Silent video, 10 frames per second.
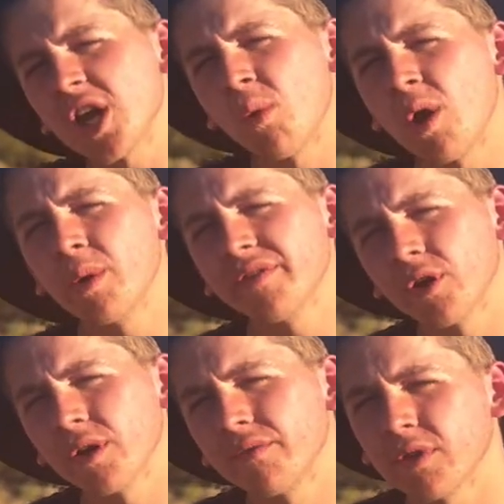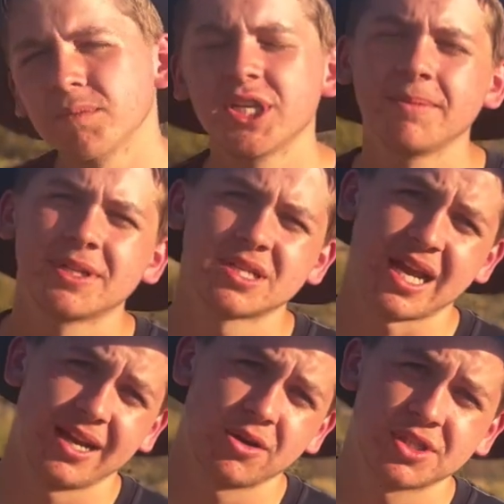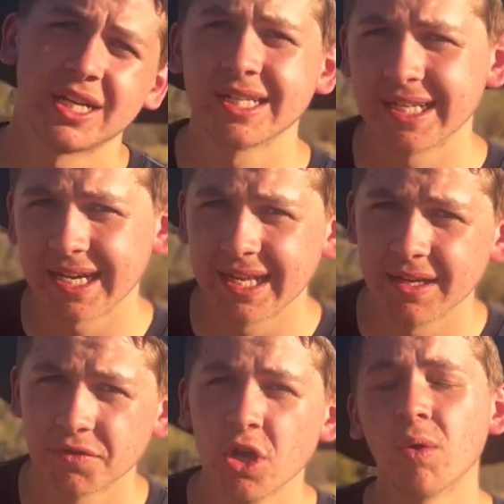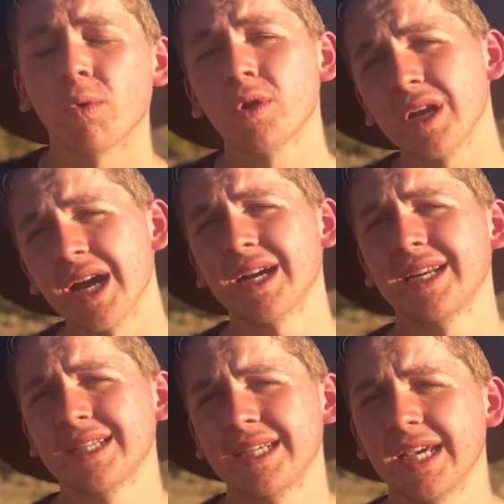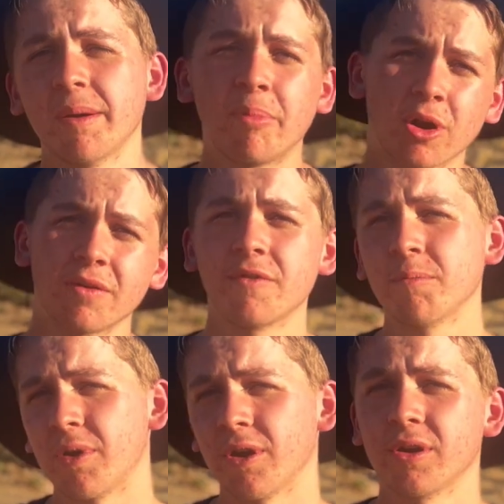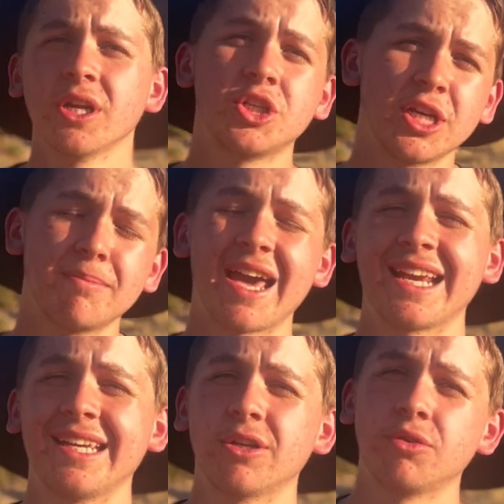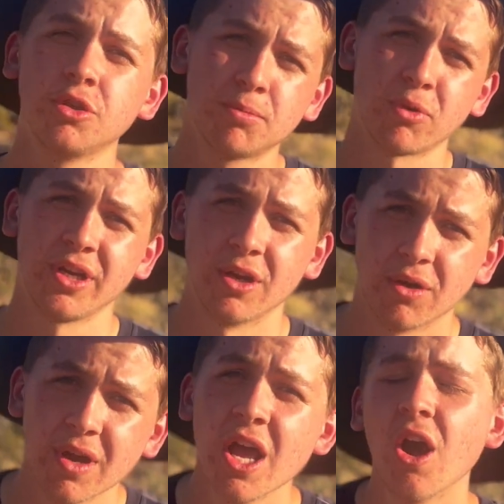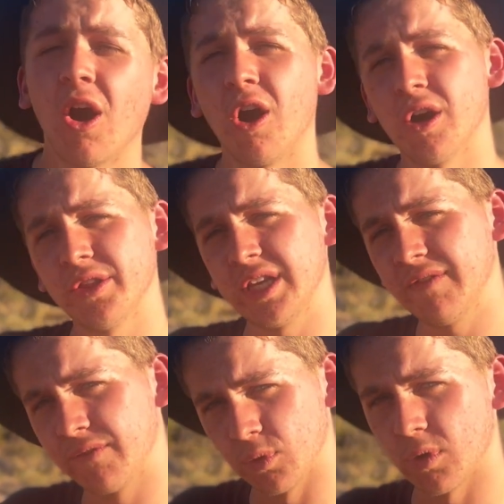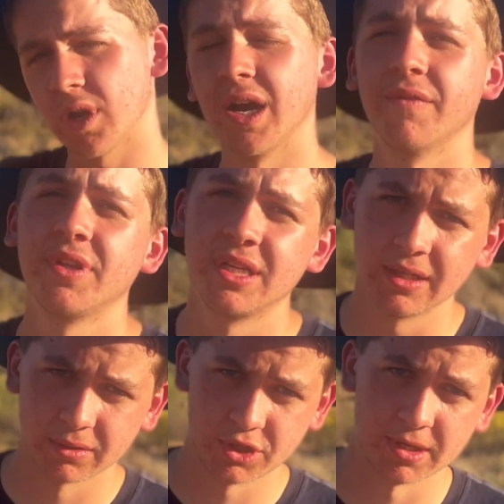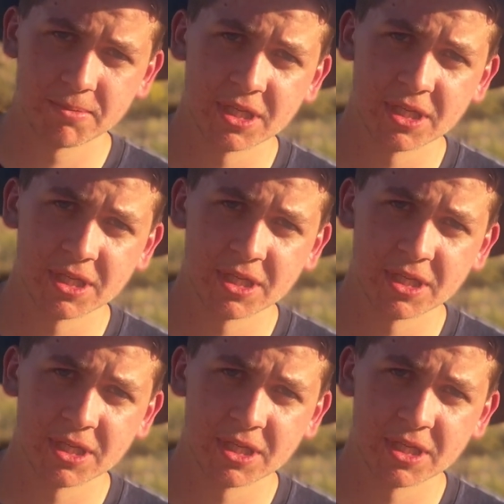on what we've heard from Jeep designers and executives, we're not going to see a part-for-part Jeep Magneto 2.0 on the floor of the dealerships.